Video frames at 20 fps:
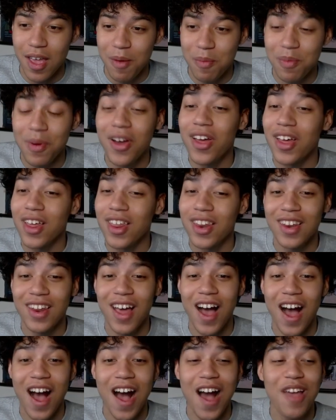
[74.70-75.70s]
but
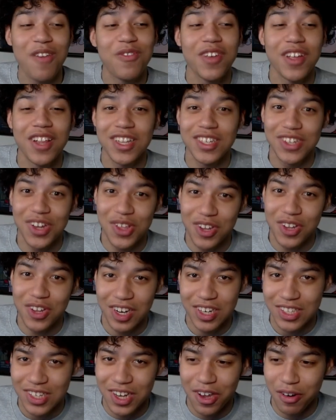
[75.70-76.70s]
I feel as though there
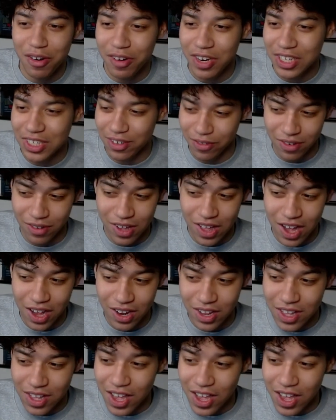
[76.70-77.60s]
is a good reason for that.